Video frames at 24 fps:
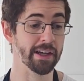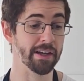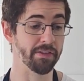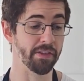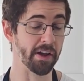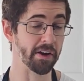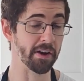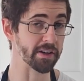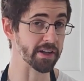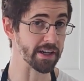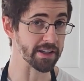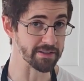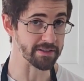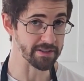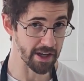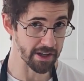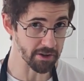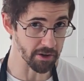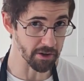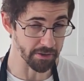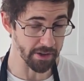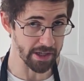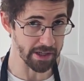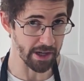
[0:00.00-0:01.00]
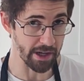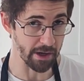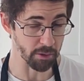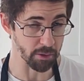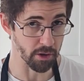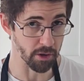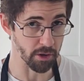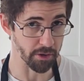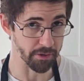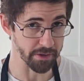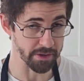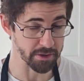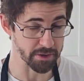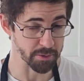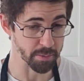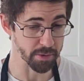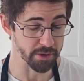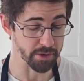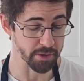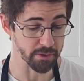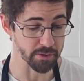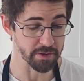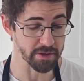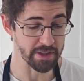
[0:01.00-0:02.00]
They are going to take all that alcohol that's
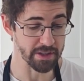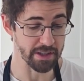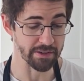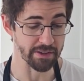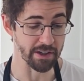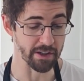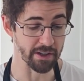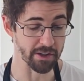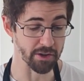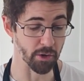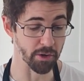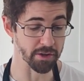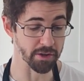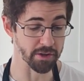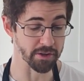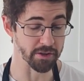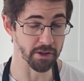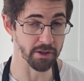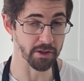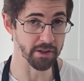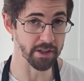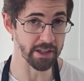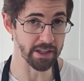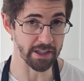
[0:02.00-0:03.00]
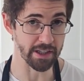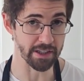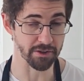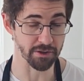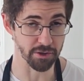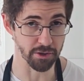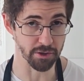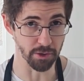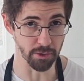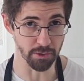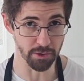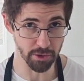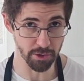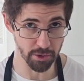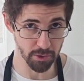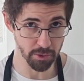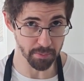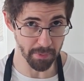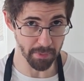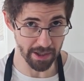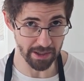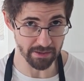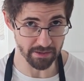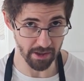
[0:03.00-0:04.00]
produced and they're going to turn it into two
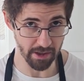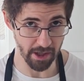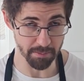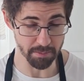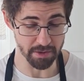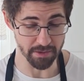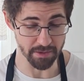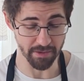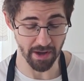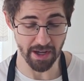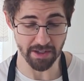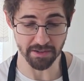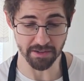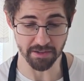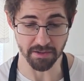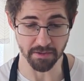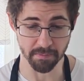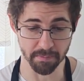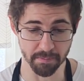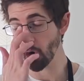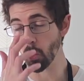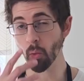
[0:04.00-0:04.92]
main types of acid.